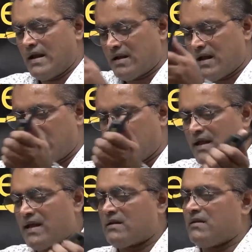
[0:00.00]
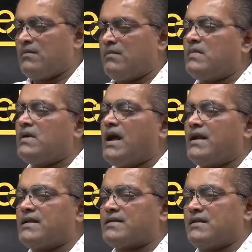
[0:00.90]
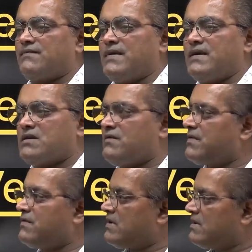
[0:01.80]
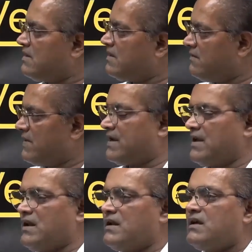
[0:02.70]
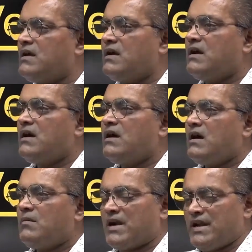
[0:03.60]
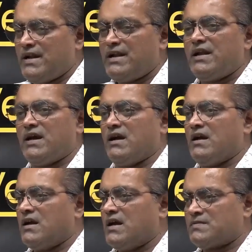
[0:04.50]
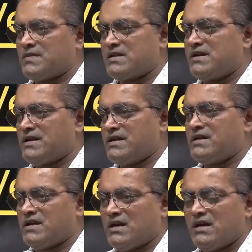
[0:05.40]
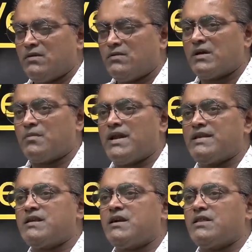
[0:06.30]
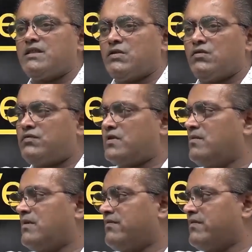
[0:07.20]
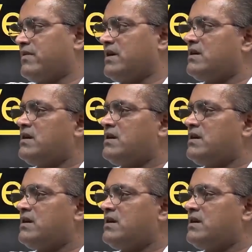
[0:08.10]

an entire surface of your vehicle. But in India, especially in India, we are placing on the rooftop of your